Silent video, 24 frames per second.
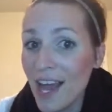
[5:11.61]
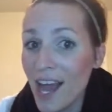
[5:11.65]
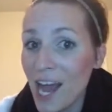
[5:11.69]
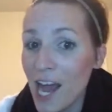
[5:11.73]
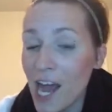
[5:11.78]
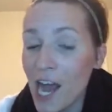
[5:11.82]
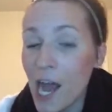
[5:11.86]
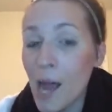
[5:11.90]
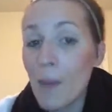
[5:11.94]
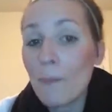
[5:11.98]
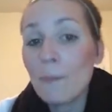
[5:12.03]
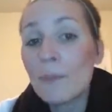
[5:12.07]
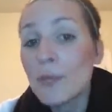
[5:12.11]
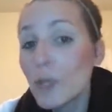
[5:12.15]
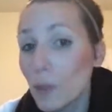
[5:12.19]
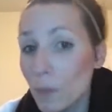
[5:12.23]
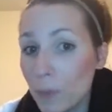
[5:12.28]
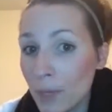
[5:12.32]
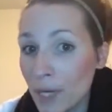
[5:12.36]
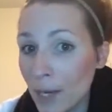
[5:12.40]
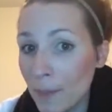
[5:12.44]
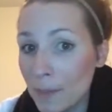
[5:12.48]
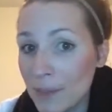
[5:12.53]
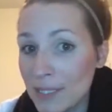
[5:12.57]
Meal
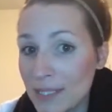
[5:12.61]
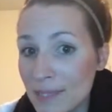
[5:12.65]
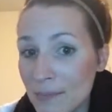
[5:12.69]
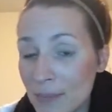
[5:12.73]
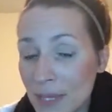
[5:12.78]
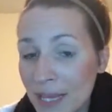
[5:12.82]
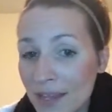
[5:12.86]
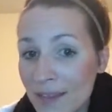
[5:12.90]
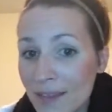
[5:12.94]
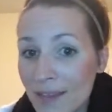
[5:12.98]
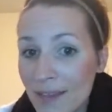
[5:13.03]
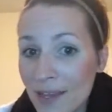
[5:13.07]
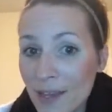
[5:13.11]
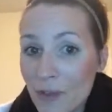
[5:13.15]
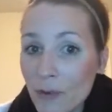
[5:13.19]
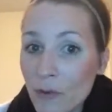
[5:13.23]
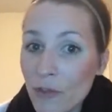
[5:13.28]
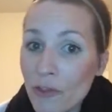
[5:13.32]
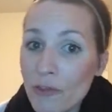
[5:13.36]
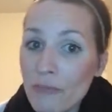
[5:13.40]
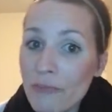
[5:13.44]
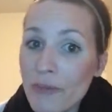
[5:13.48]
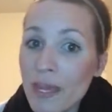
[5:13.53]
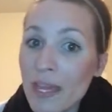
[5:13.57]
prep is a big thing
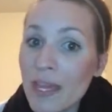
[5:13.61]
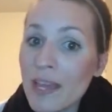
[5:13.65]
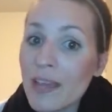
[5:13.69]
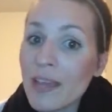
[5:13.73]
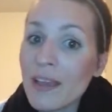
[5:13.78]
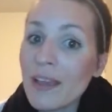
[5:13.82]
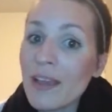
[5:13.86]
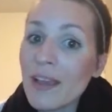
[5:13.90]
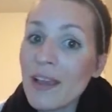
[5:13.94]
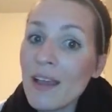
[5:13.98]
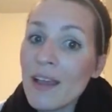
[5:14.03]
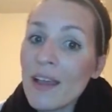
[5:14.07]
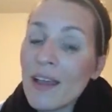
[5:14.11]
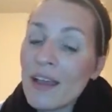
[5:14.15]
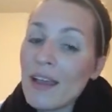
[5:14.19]
with me.